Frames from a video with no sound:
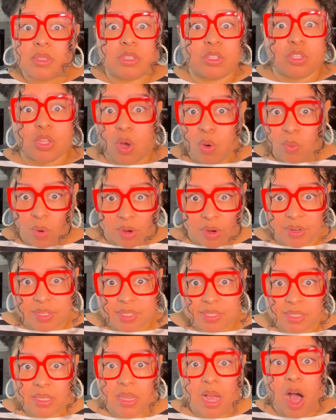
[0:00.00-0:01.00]
no
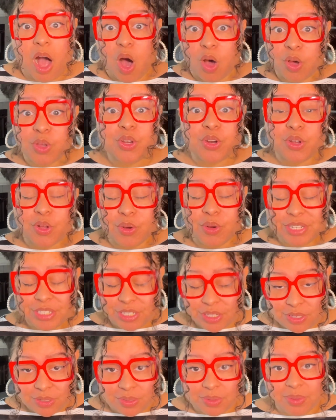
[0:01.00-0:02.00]
worries. All you're going
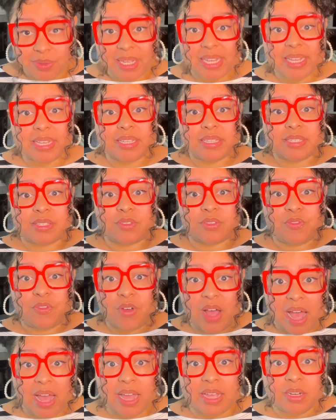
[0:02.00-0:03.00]
to do is
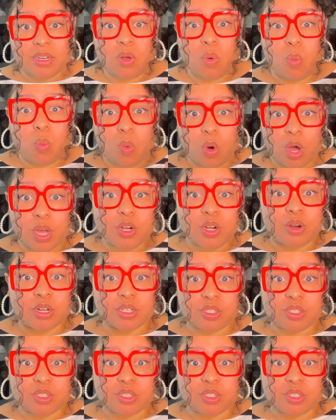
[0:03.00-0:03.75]
find 1 or